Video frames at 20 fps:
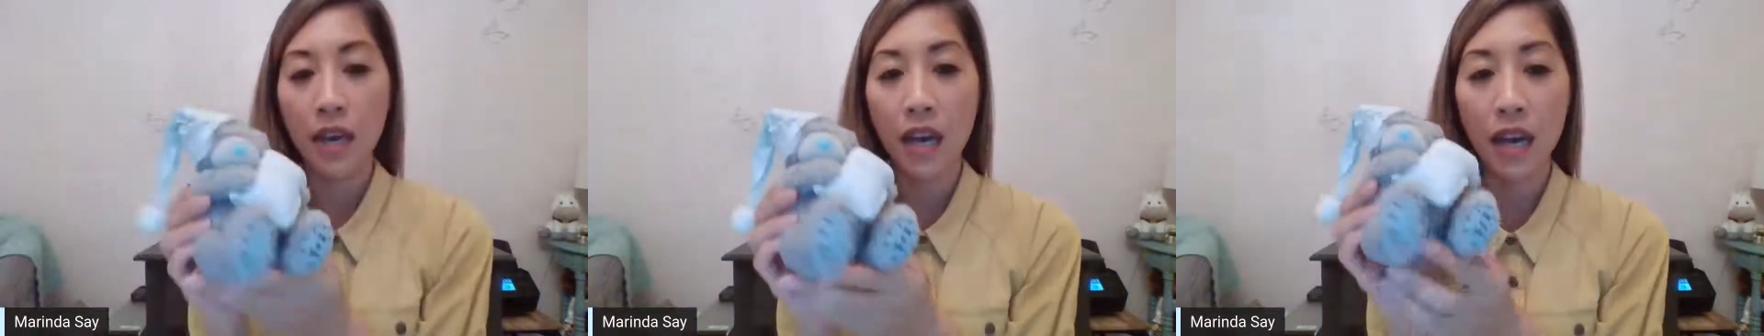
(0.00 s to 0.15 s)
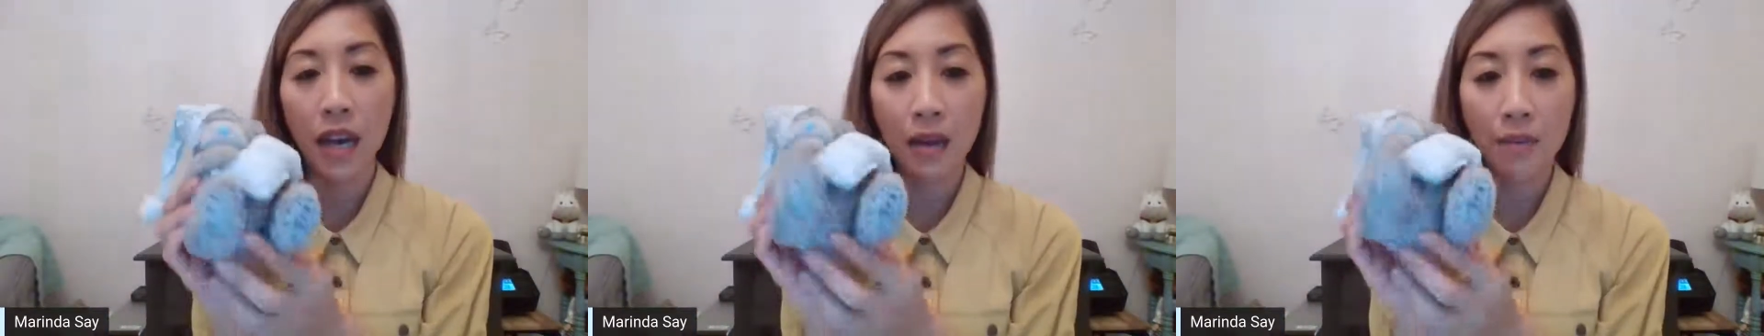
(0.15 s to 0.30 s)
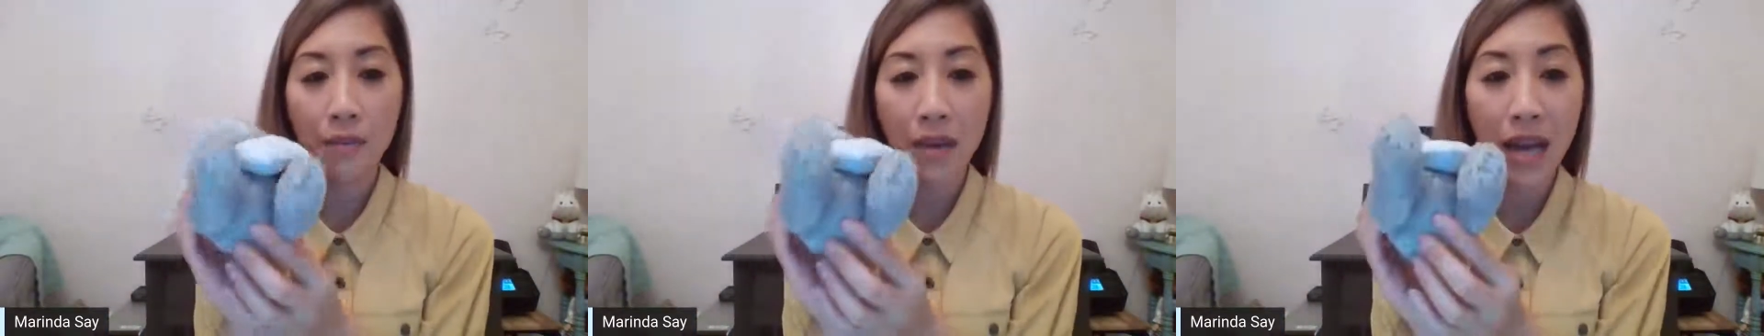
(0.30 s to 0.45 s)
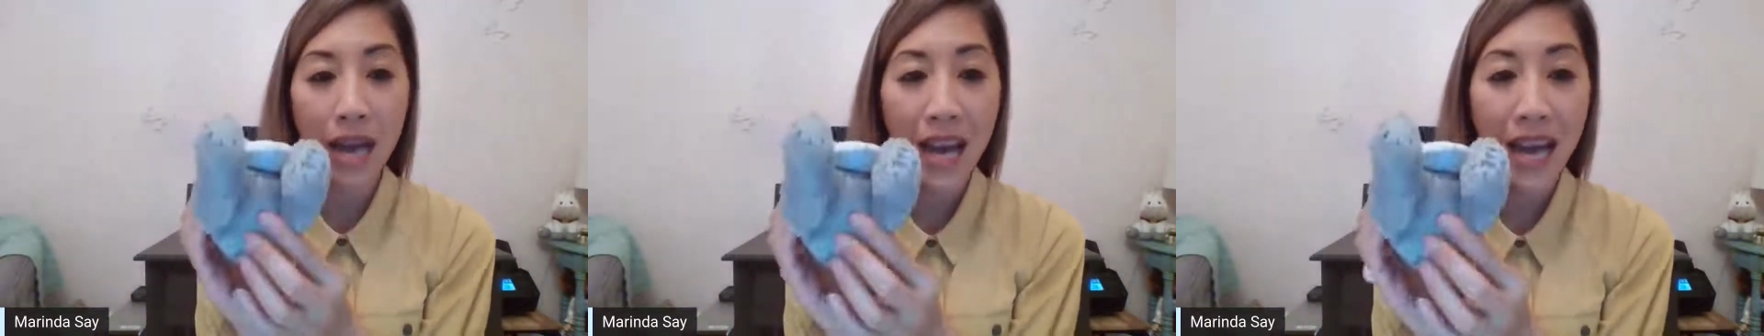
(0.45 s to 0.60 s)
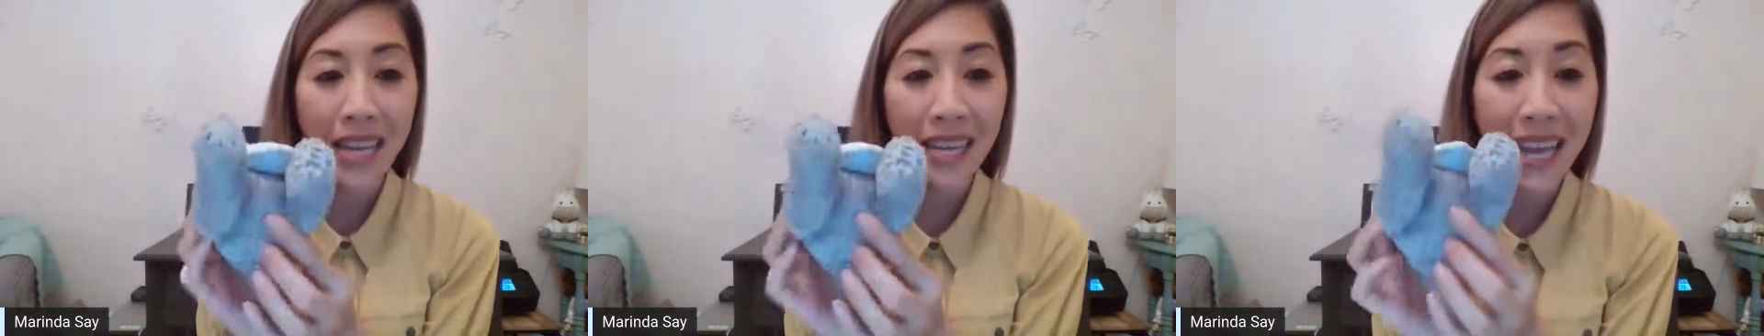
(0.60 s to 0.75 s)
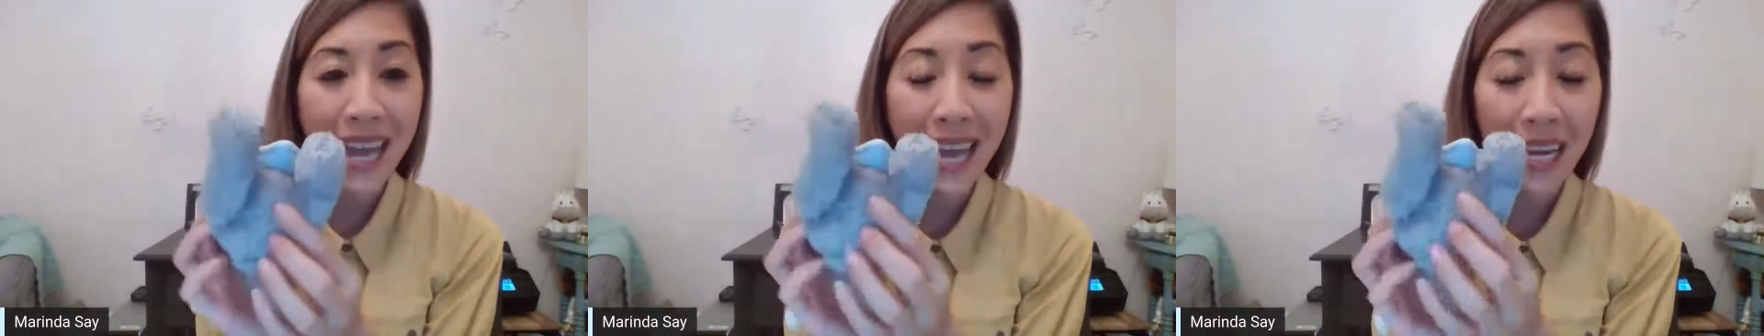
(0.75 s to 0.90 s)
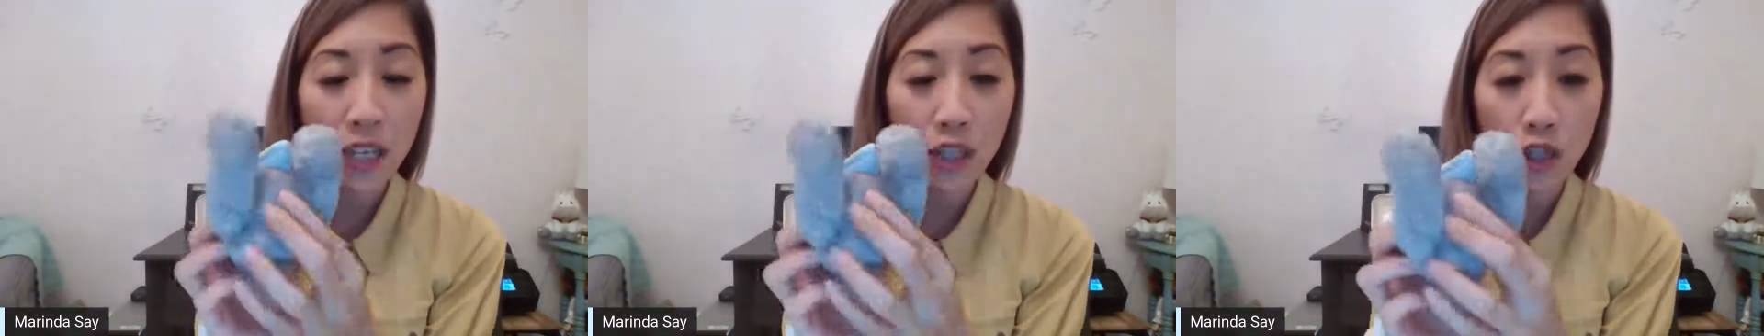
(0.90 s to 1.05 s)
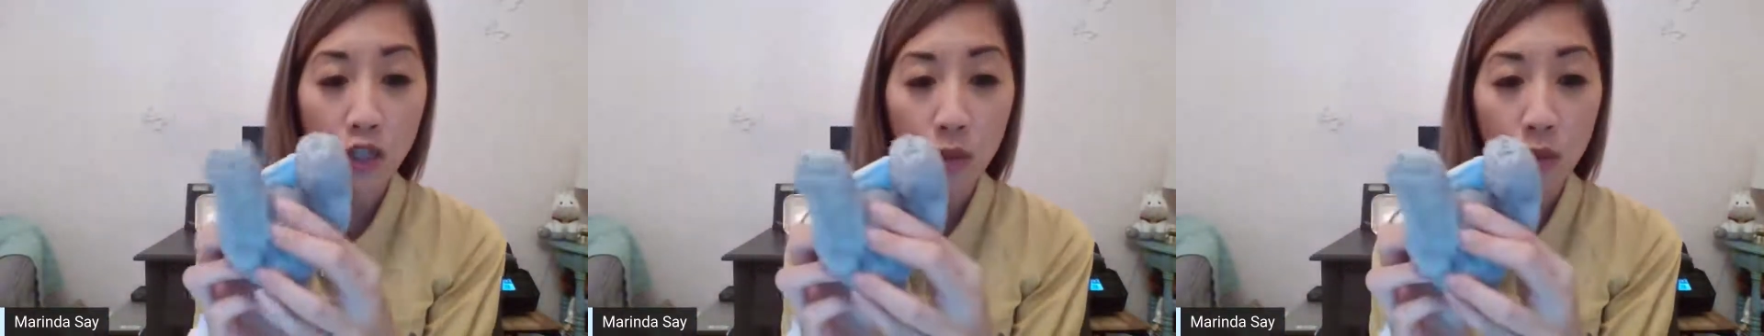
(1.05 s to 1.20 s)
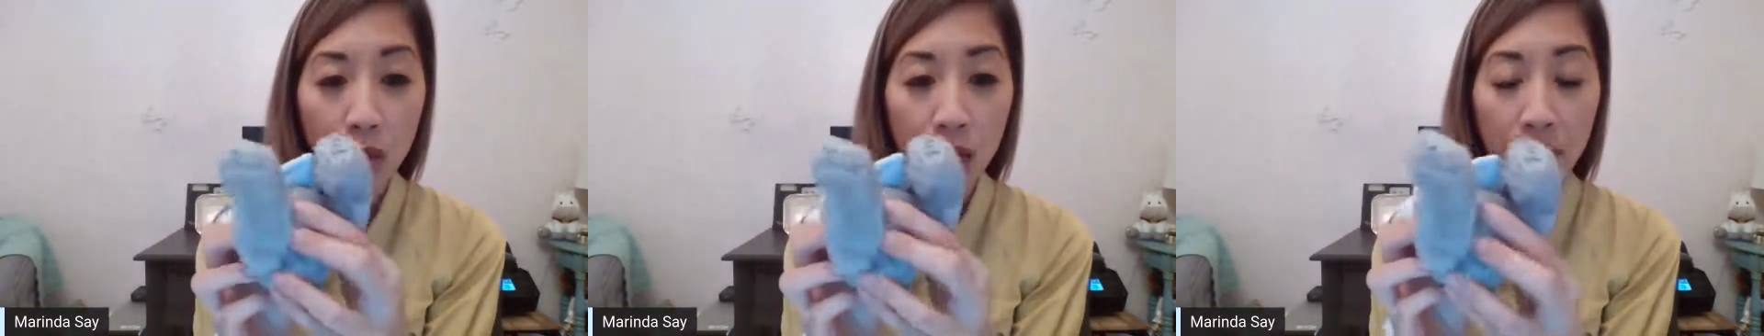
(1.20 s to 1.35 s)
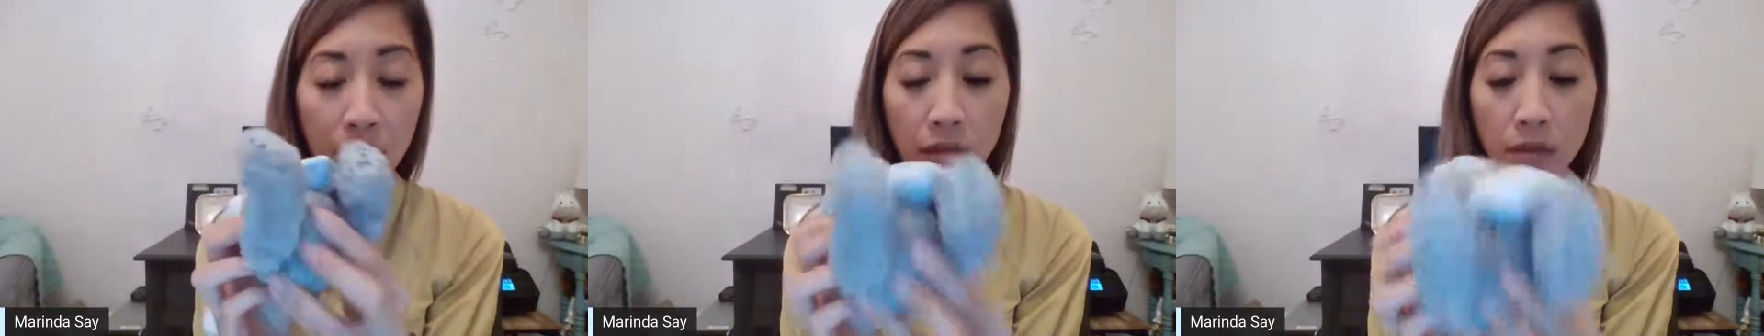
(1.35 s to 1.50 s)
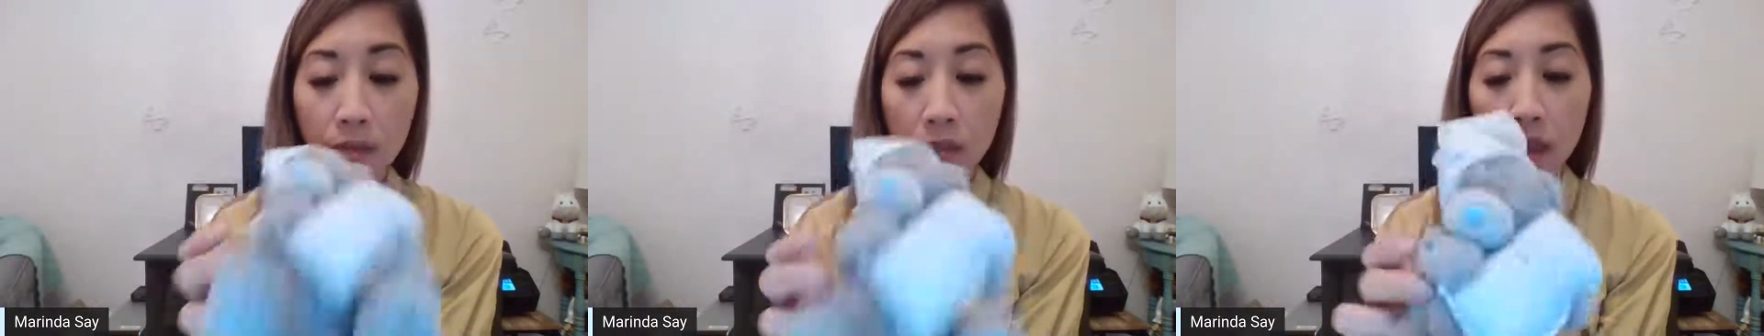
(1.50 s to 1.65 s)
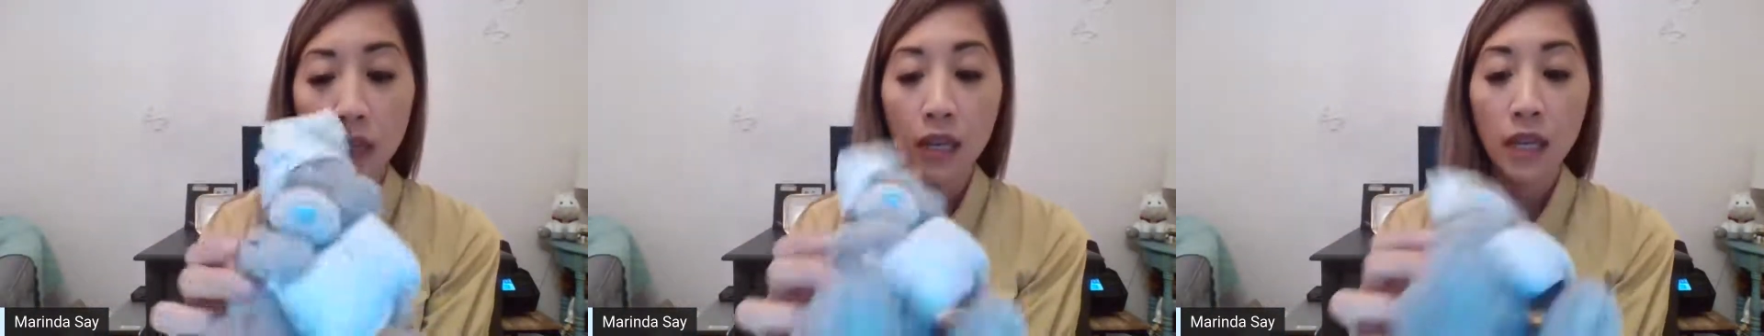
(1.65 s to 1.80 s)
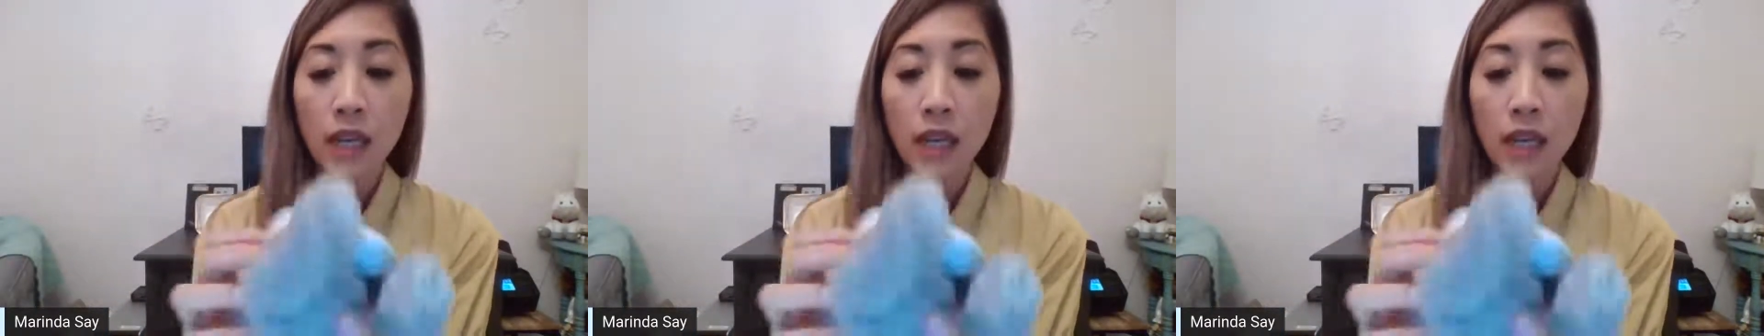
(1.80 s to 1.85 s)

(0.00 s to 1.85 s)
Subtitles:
an extra one.